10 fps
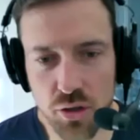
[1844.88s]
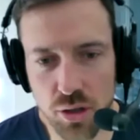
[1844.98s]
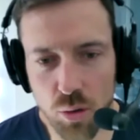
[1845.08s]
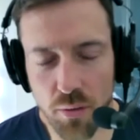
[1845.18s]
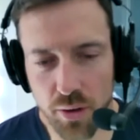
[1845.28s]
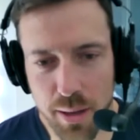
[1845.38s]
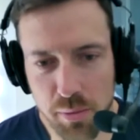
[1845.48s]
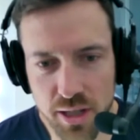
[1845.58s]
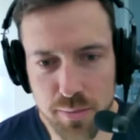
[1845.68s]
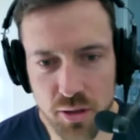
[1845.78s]
you offer at
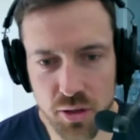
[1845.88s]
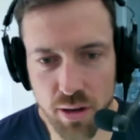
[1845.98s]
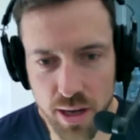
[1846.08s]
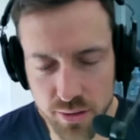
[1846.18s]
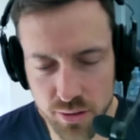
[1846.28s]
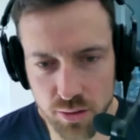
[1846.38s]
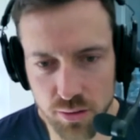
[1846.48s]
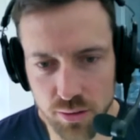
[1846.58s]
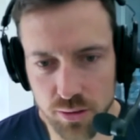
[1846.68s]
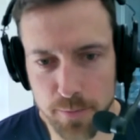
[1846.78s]
Outplacement Australia
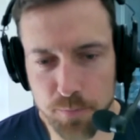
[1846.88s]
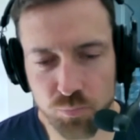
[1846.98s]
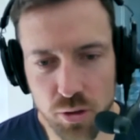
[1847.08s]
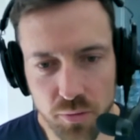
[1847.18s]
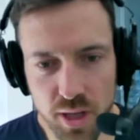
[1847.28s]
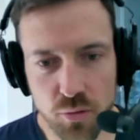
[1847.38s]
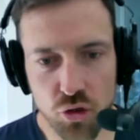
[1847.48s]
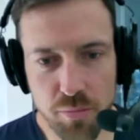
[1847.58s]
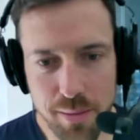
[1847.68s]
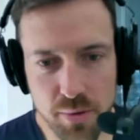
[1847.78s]
to Defence
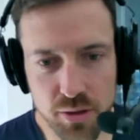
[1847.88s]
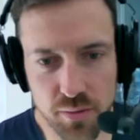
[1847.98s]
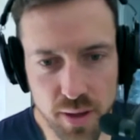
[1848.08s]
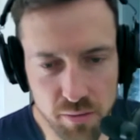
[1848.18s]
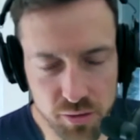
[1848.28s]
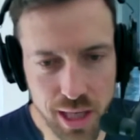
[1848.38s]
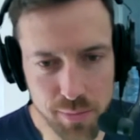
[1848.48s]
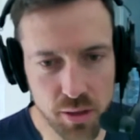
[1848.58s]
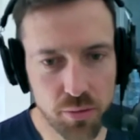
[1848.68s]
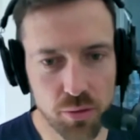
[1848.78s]
Force members and veterans
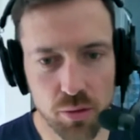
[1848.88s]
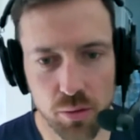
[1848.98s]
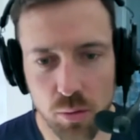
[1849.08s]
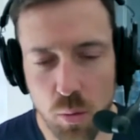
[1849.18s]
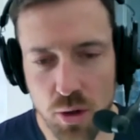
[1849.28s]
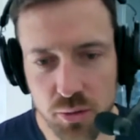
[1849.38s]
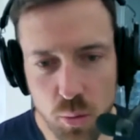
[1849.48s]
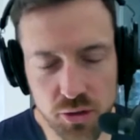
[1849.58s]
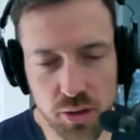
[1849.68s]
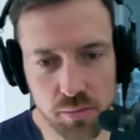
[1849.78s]
coming through, what's
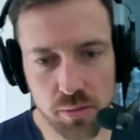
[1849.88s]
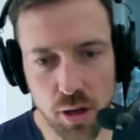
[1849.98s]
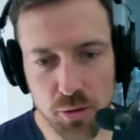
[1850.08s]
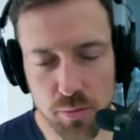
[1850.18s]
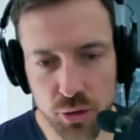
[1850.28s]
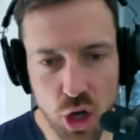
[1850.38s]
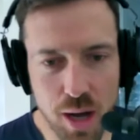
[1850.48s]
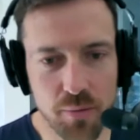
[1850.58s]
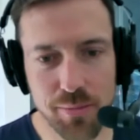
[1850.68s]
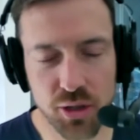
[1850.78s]
the optimal
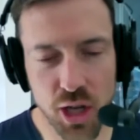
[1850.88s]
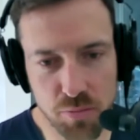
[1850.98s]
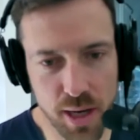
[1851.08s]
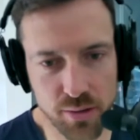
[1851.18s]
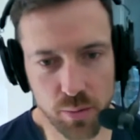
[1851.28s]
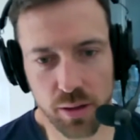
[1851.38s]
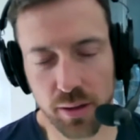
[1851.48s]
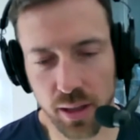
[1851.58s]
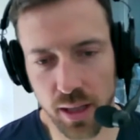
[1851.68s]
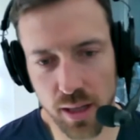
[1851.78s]
timeframe to touch base
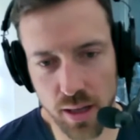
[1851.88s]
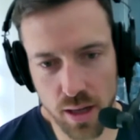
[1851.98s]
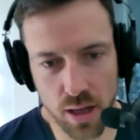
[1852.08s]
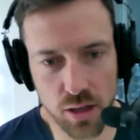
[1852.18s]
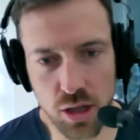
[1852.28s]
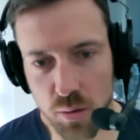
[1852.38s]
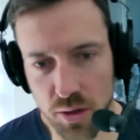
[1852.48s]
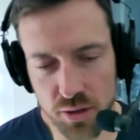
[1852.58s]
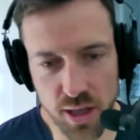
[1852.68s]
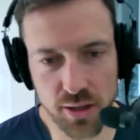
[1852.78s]
with you and
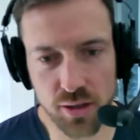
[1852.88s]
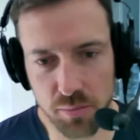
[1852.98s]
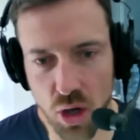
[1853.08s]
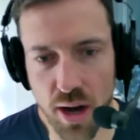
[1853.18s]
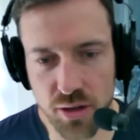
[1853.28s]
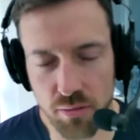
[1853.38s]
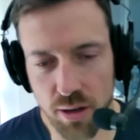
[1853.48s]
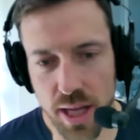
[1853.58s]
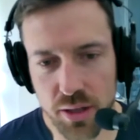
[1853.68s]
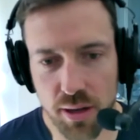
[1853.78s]
seek some guidance
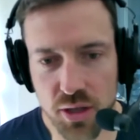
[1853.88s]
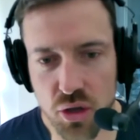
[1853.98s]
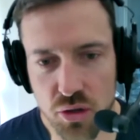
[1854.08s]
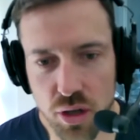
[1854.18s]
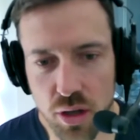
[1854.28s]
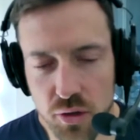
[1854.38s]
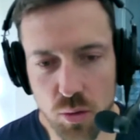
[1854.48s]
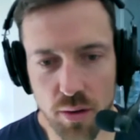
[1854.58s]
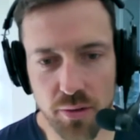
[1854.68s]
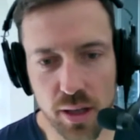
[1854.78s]
around that transition service you offer?